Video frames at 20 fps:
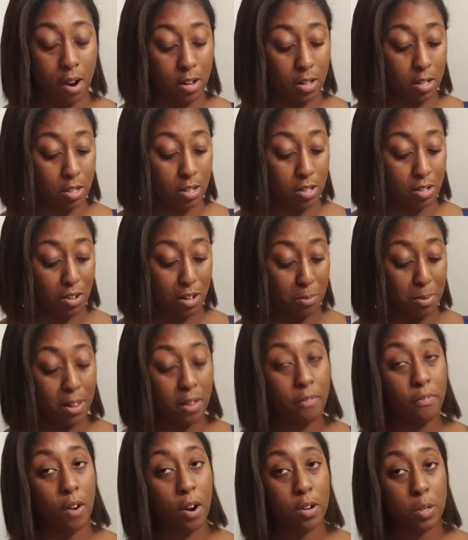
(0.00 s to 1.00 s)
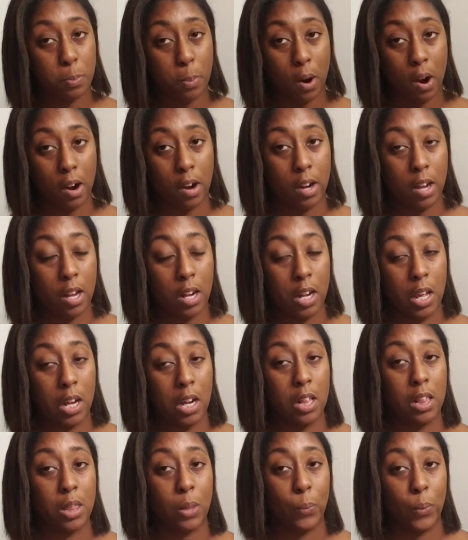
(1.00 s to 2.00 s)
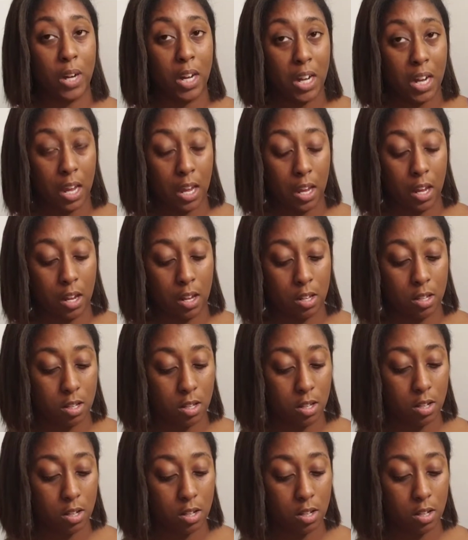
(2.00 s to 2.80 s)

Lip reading: This is going to be the first part, and then in 3 days,